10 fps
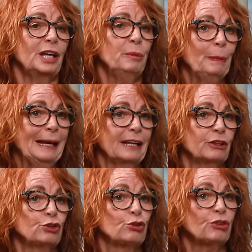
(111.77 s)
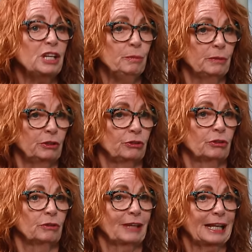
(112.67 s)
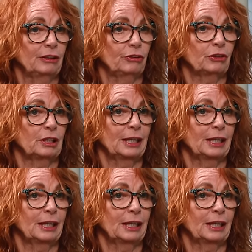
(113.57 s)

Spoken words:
impact the treatment of cancer